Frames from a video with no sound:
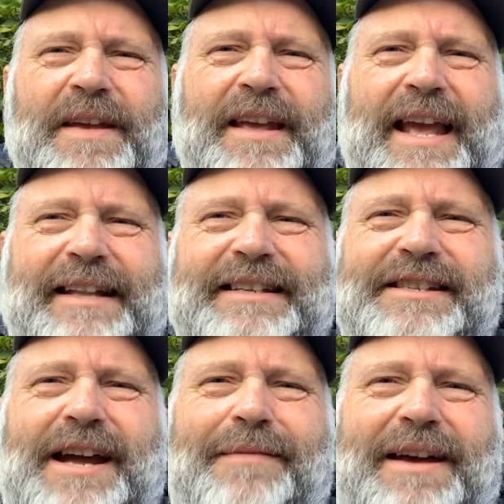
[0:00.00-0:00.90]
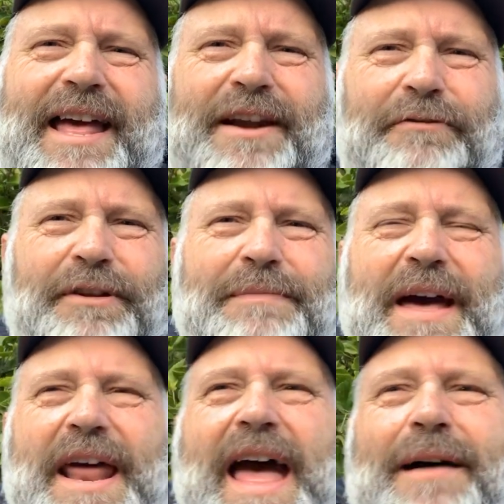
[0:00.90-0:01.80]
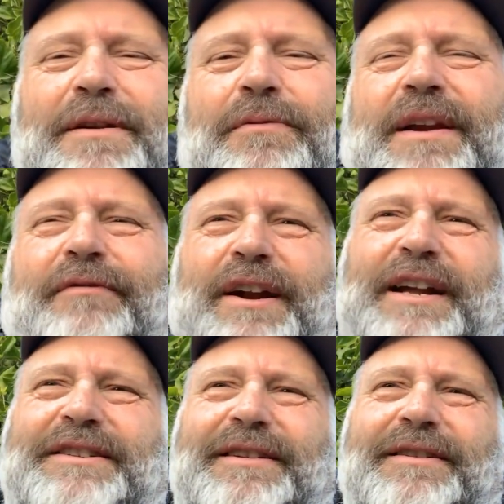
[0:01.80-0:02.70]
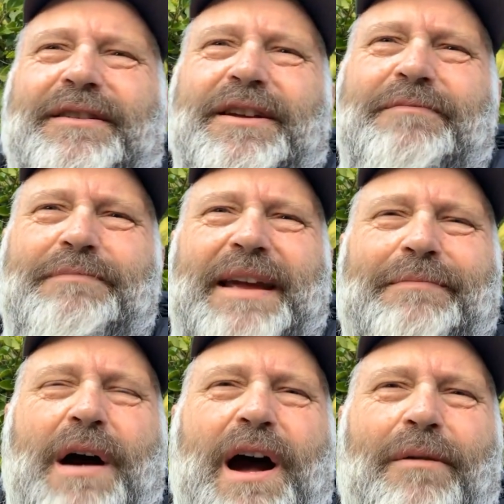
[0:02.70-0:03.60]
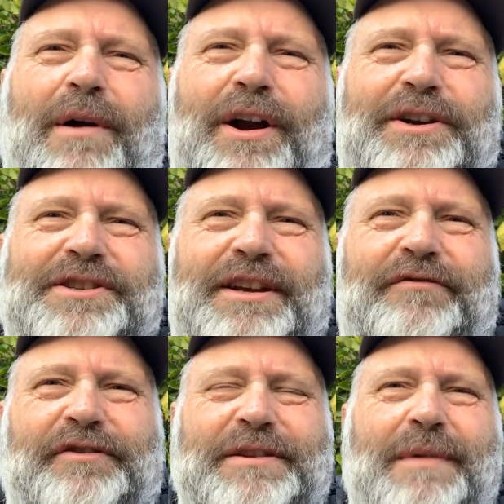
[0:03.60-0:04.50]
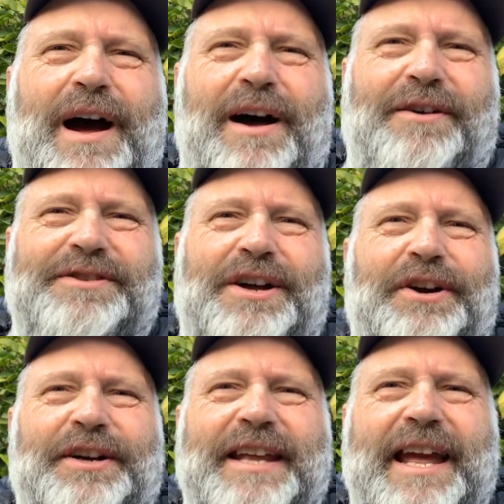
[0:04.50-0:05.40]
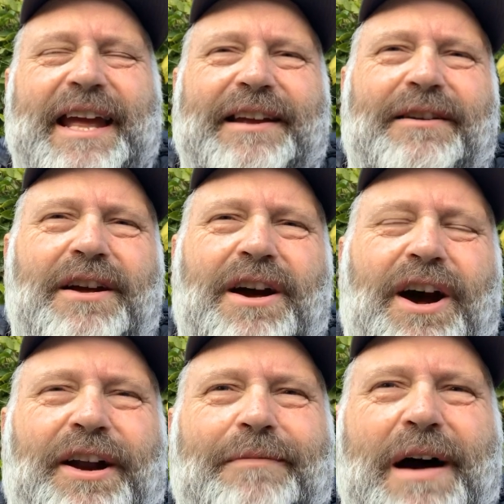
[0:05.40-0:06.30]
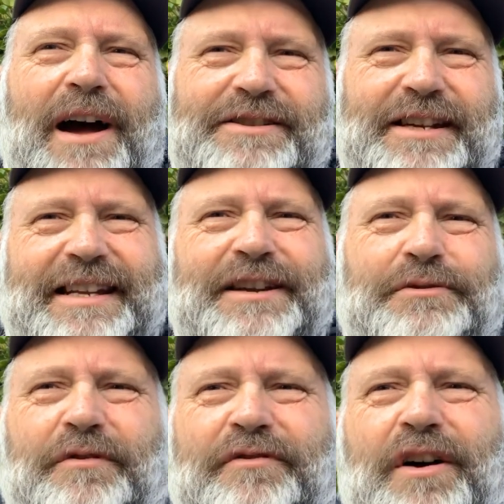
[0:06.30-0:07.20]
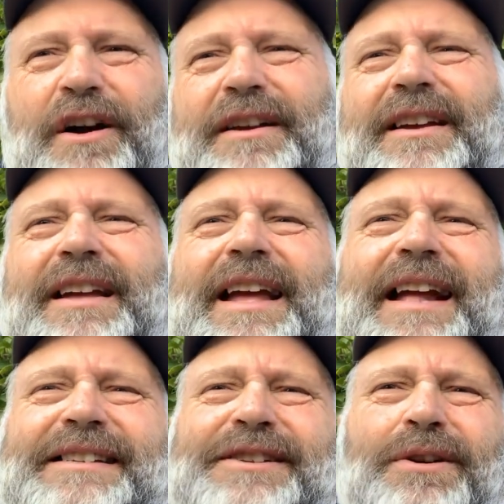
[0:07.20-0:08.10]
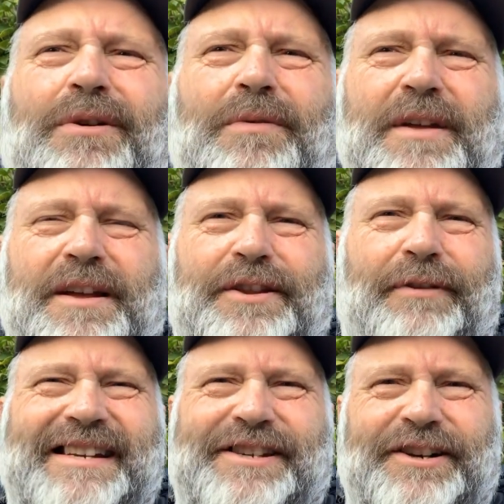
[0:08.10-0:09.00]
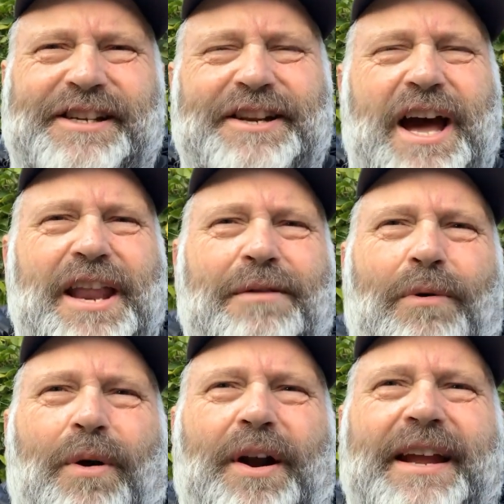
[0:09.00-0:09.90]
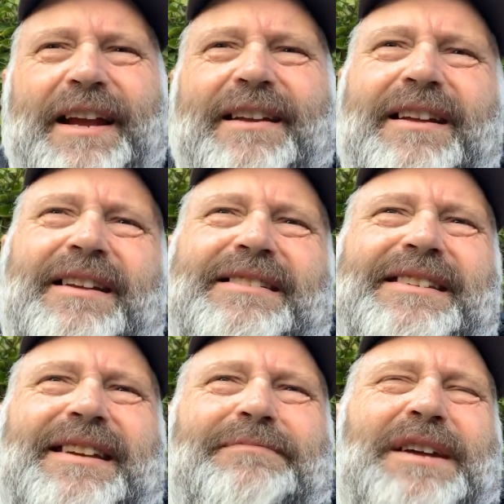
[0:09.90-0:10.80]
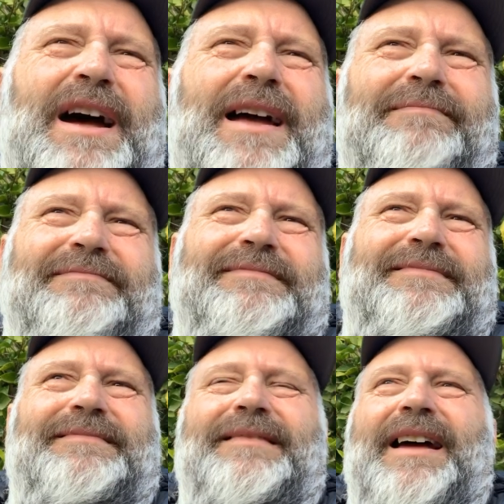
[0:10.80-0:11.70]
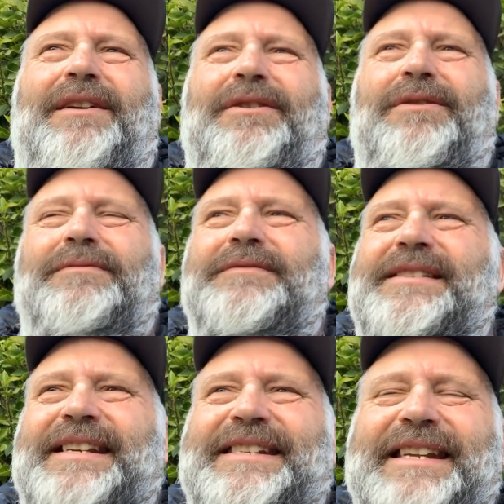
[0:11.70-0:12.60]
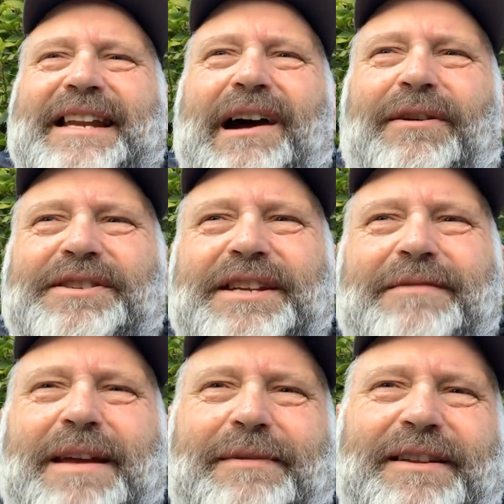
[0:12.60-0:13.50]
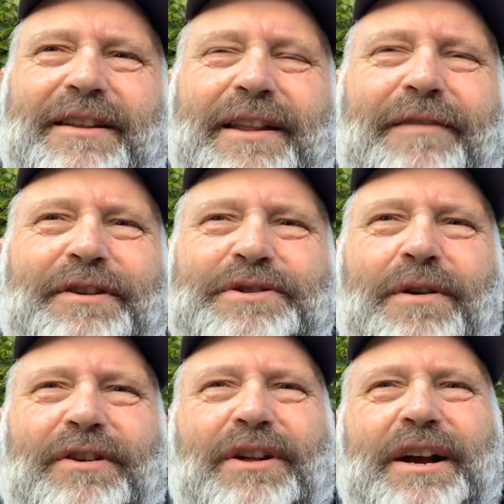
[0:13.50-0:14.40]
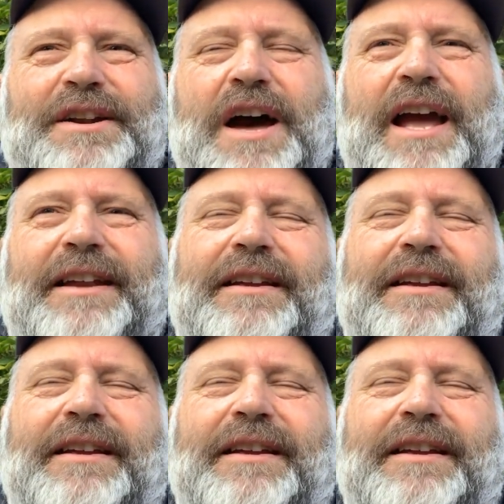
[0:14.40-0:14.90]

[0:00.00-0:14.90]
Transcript: At this time, I had a really bad habit of whenever I got to big mile markers like 50 miles, 100K, 100 miles, I'd get into a funk. And so the race starts at 9 in the morning, sometime, I don't know, 16 hours in, maybe 11 or 12 o'clock at night.